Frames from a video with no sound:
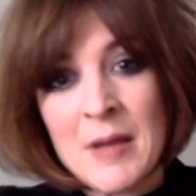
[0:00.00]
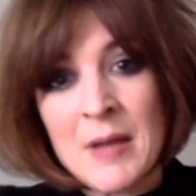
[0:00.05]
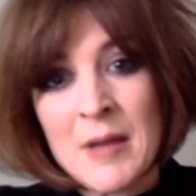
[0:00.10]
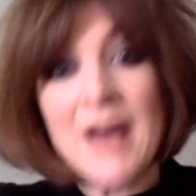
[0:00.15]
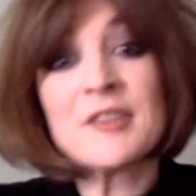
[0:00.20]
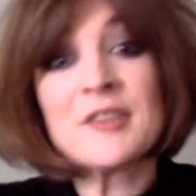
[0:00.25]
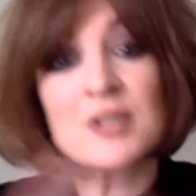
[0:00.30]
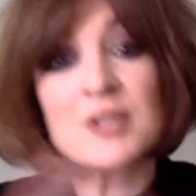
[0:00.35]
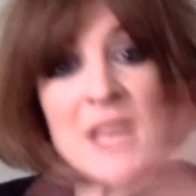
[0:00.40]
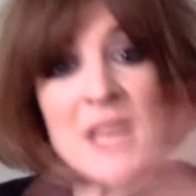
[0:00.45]

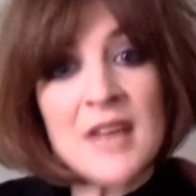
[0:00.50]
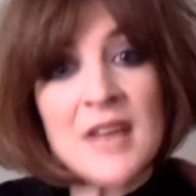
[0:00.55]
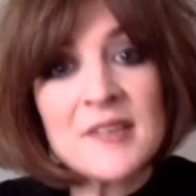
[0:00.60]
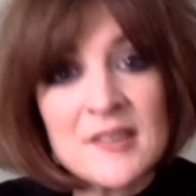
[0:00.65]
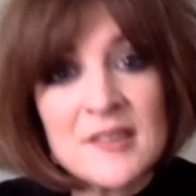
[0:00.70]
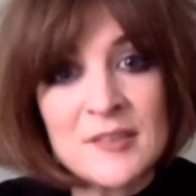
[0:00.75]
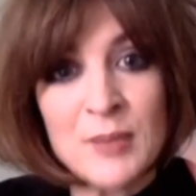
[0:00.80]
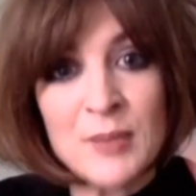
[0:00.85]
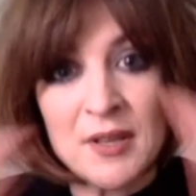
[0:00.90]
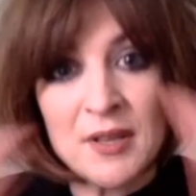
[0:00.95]

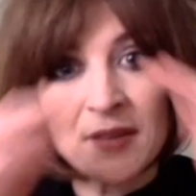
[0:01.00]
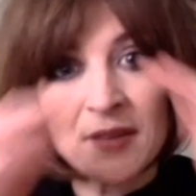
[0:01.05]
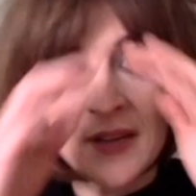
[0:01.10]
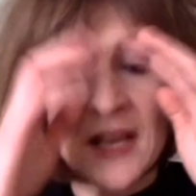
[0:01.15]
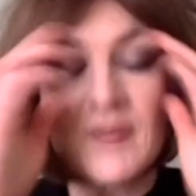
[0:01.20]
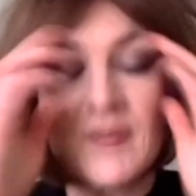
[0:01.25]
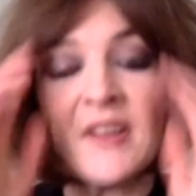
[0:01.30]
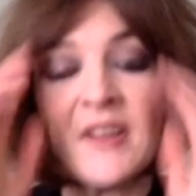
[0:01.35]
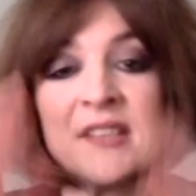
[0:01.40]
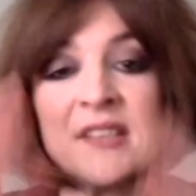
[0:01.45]
masterclasses with
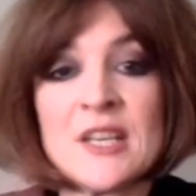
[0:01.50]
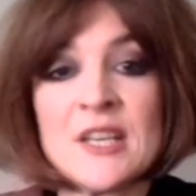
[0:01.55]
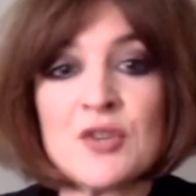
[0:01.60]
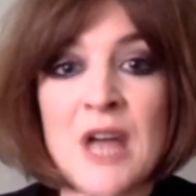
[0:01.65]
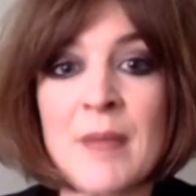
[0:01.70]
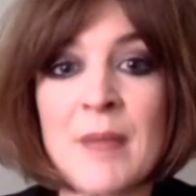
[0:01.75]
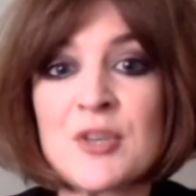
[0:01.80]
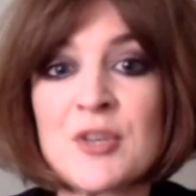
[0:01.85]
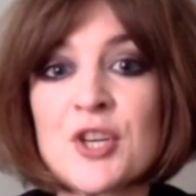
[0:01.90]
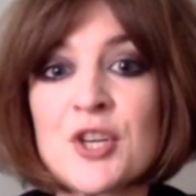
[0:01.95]
kind of visiting
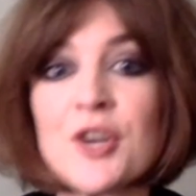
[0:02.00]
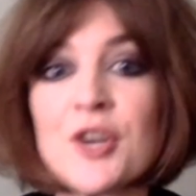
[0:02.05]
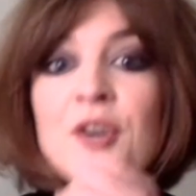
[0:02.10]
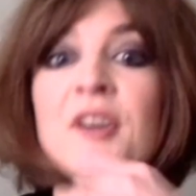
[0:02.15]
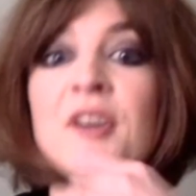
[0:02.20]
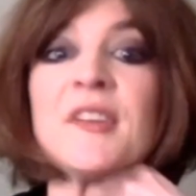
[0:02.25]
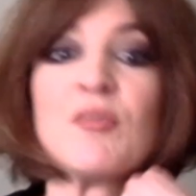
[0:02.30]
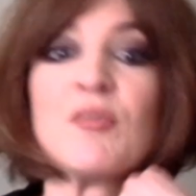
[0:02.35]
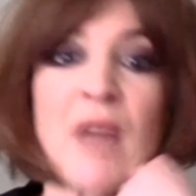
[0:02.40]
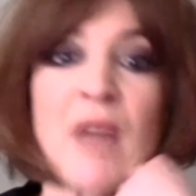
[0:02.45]

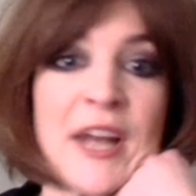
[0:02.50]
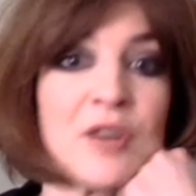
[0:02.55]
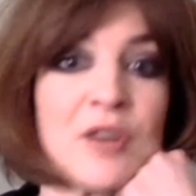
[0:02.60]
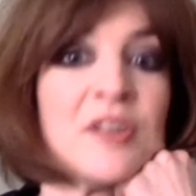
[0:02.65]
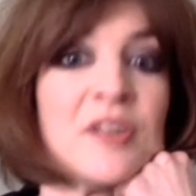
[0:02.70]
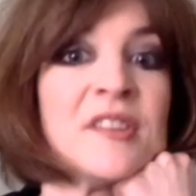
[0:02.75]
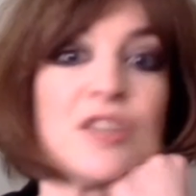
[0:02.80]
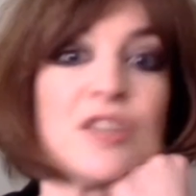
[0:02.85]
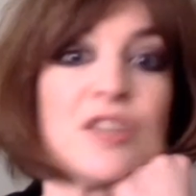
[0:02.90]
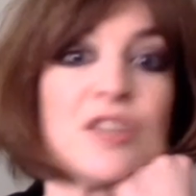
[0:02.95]
dramaturgs and
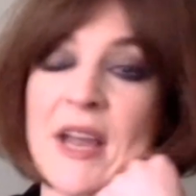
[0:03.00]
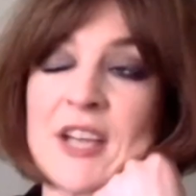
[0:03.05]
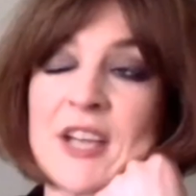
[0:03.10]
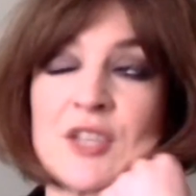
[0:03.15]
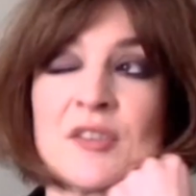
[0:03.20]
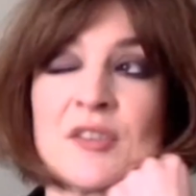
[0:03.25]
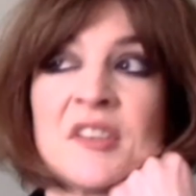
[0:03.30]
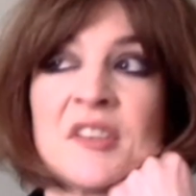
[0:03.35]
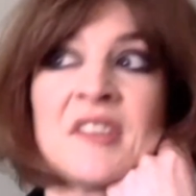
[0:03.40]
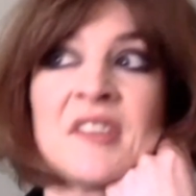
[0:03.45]
writers and
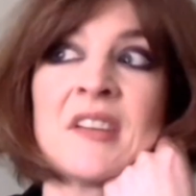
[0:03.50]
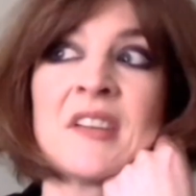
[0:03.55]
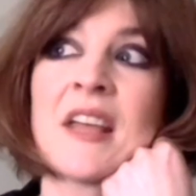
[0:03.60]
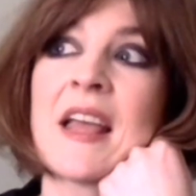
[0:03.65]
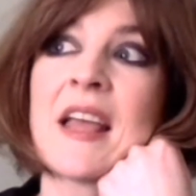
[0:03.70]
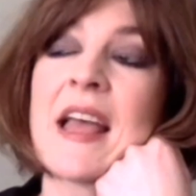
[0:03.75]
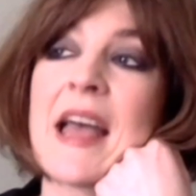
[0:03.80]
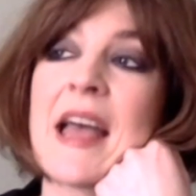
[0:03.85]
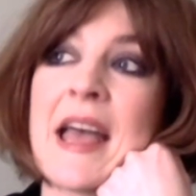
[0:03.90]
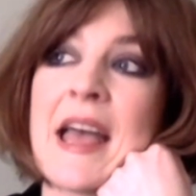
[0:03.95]
directors,
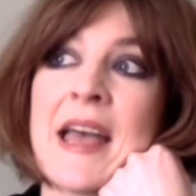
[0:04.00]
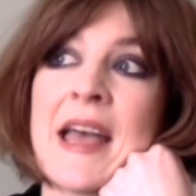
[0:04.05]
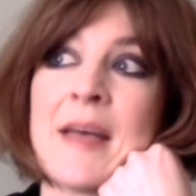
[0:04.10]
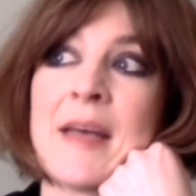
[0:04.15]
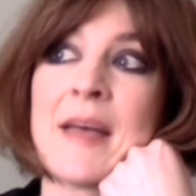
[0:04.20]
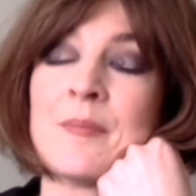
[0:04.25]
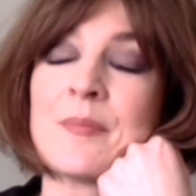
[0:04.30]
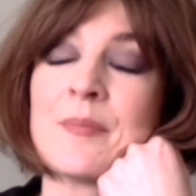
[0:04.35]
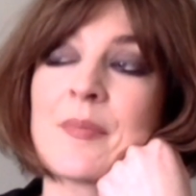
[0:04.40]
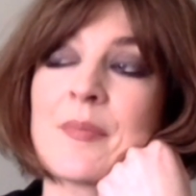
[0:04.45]

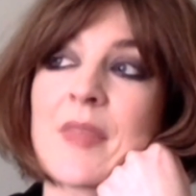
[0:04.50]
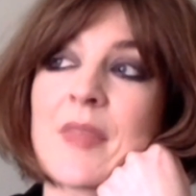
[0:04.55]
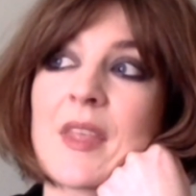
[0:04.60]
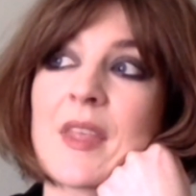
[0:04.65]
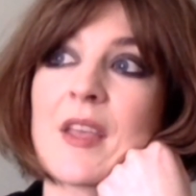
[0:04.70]
and